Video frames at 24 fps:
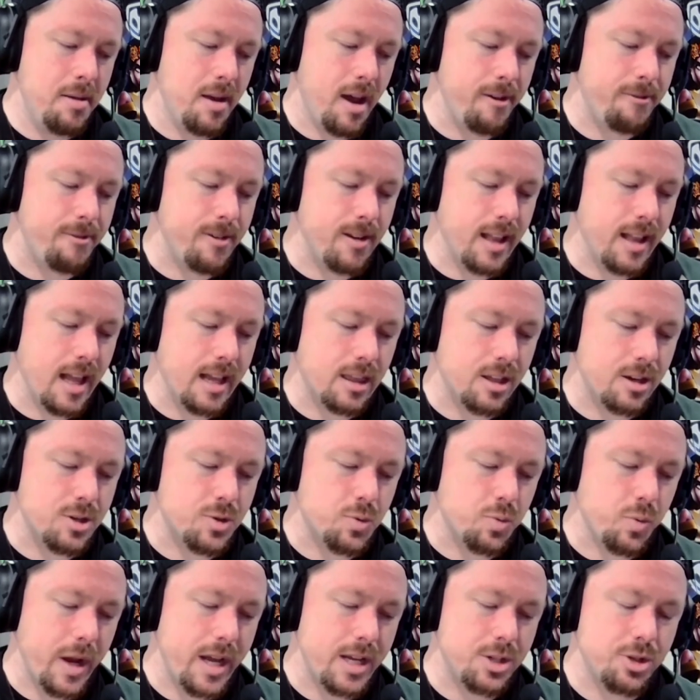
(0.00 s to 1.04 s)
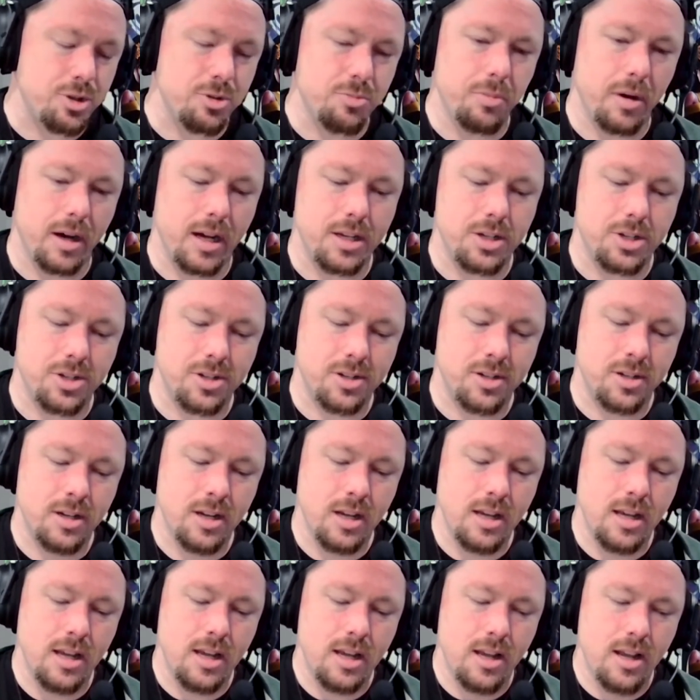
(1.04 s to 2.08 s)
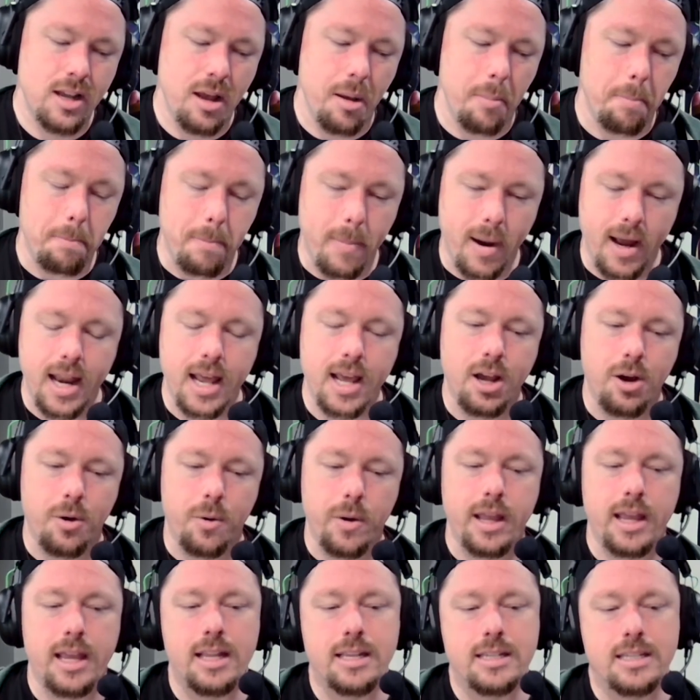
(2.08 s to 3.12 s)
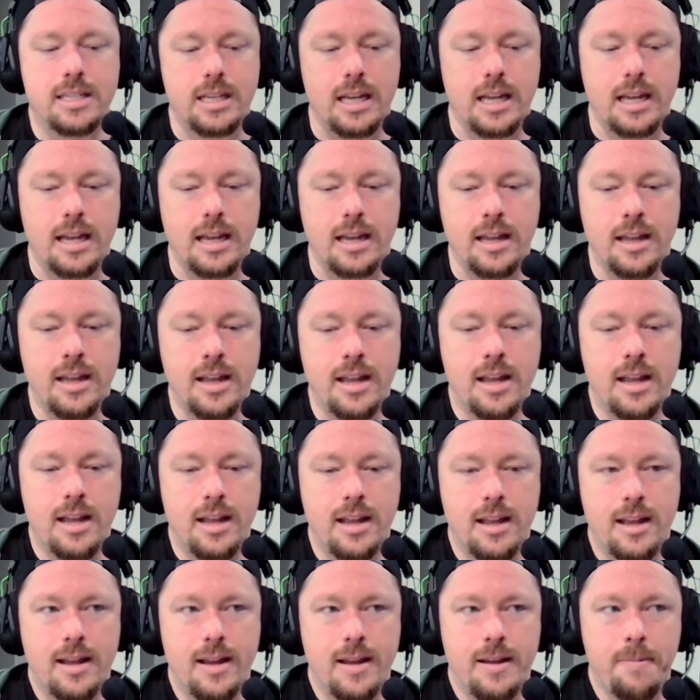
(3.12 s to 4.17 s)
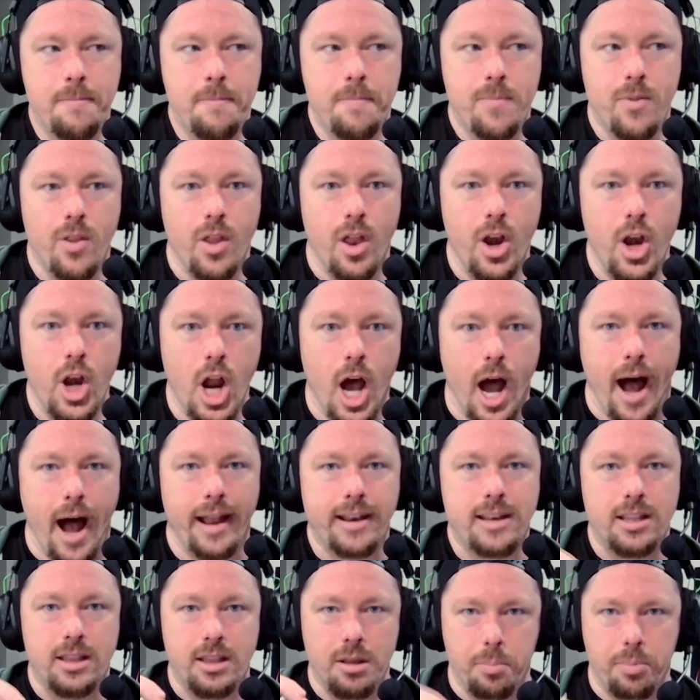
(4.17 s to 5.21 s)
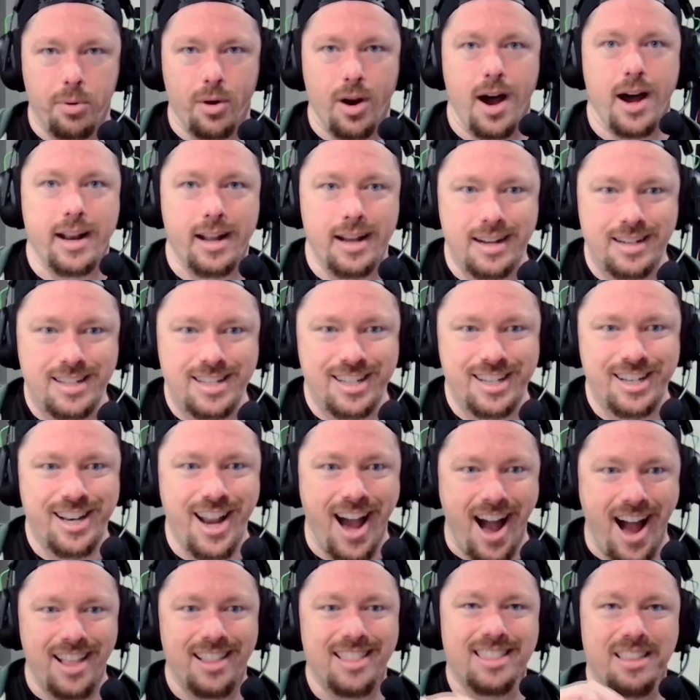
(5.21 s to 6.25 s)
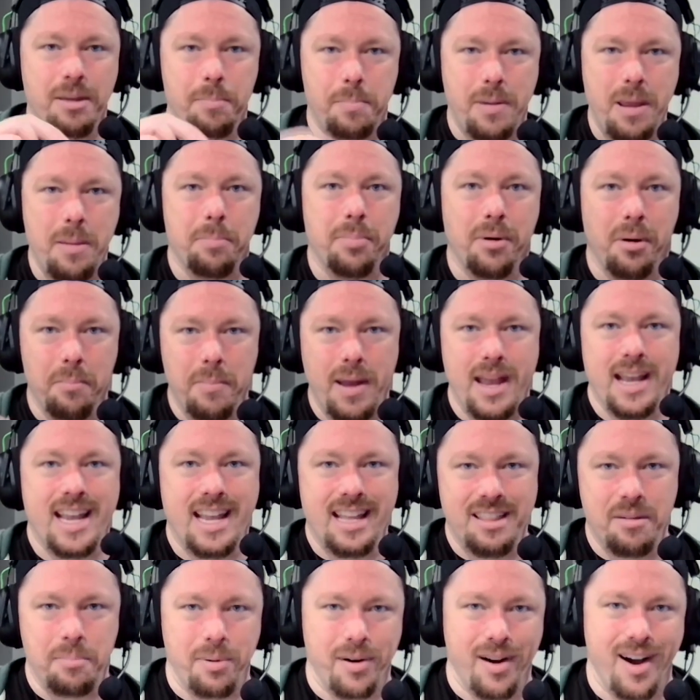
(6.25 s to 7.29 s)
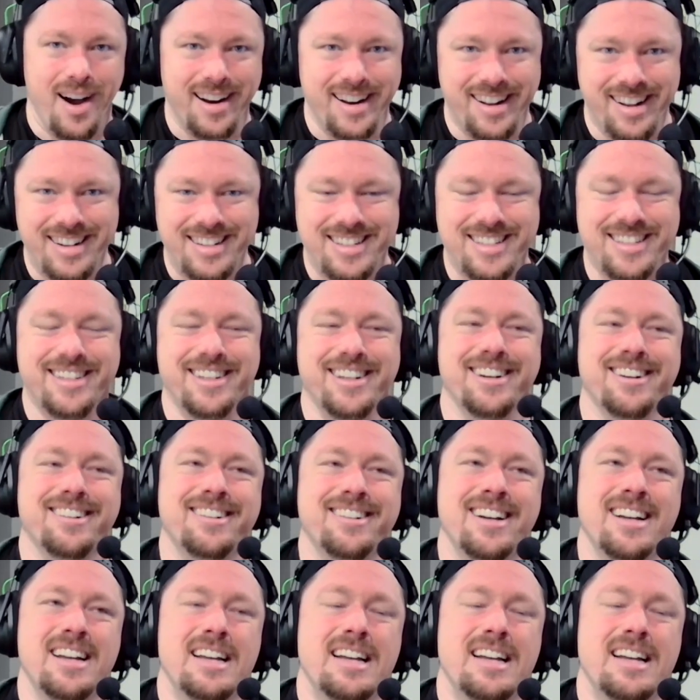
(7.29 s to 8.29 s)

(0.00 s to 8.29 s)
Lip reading: I feel like there's way too much money going into not the product, not the people making the product, you know?